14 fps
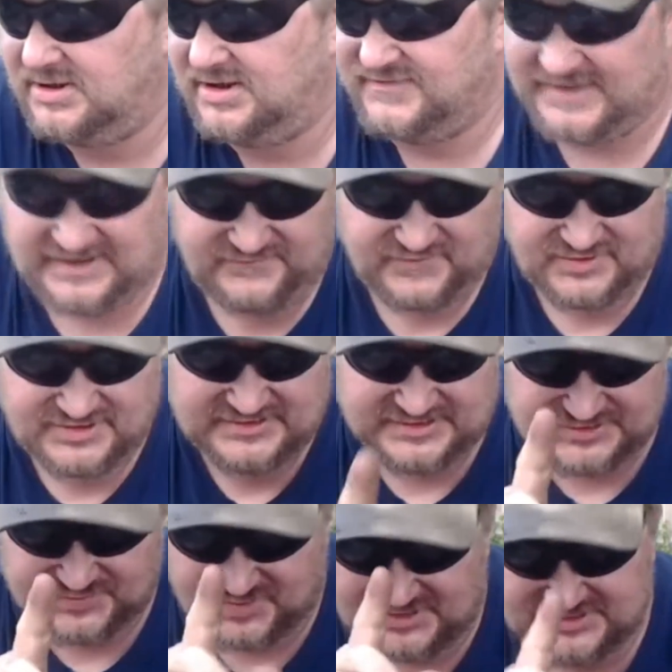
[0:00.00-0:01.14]
Thankfully,
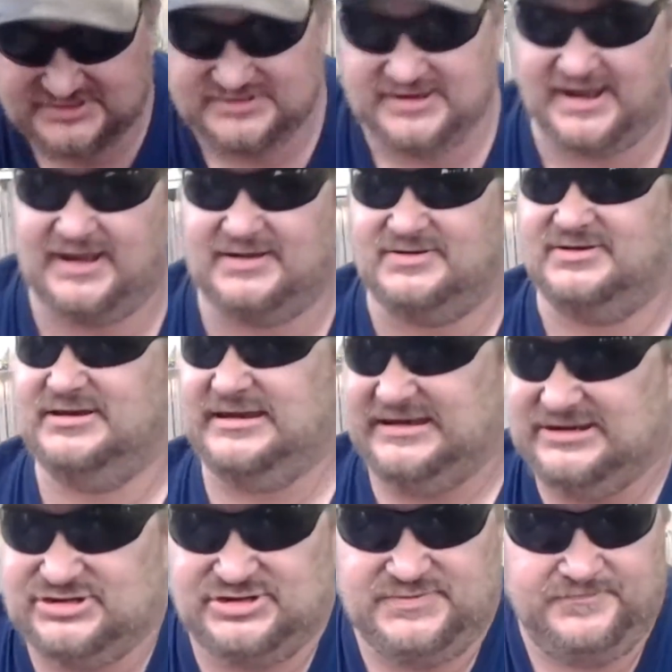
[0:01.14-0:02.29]
this one did not
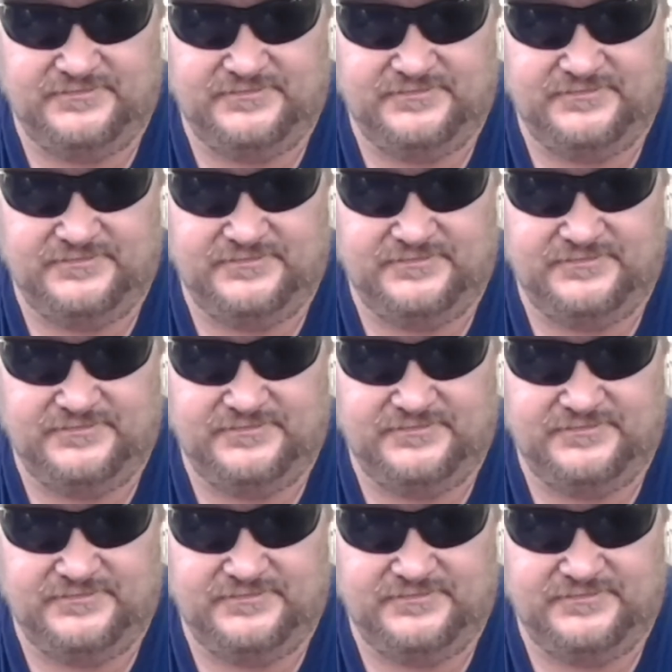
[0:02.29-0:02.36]
leak,